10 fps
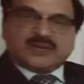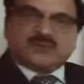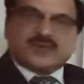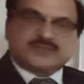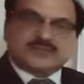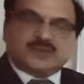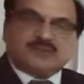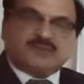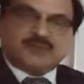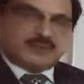infection
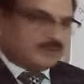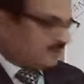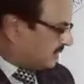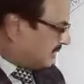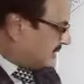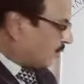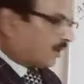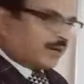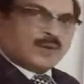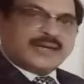of
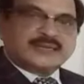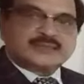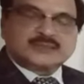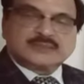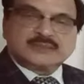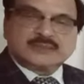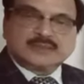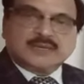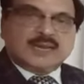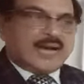coronavirus.
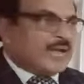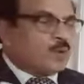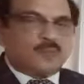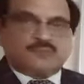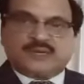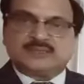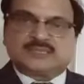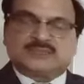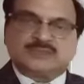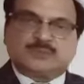I hope, friend,
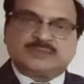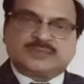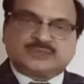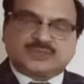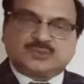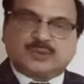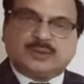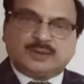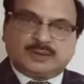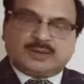this has been successful.
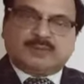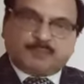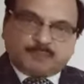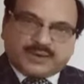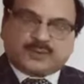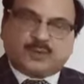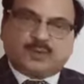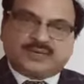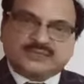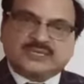Make you
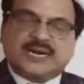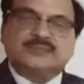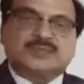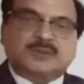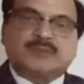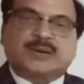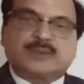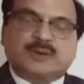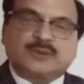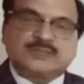understand some
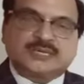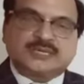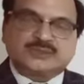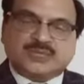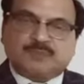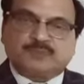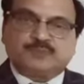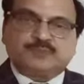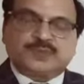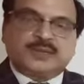terminology and some
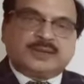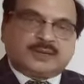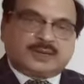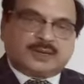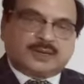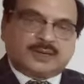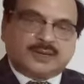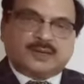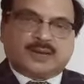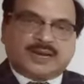
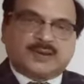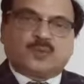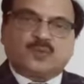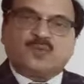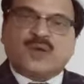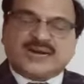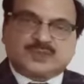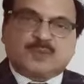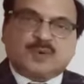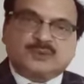unknown facts
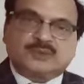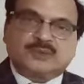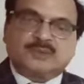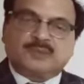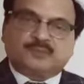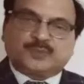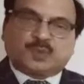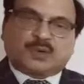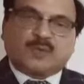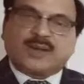about the
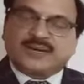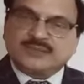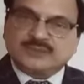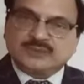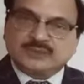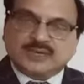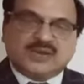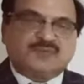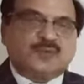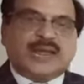coronavirus.
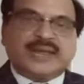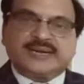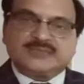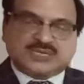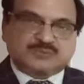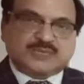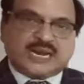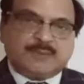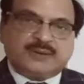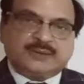If you like it,
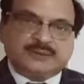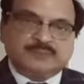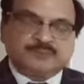subscribe it.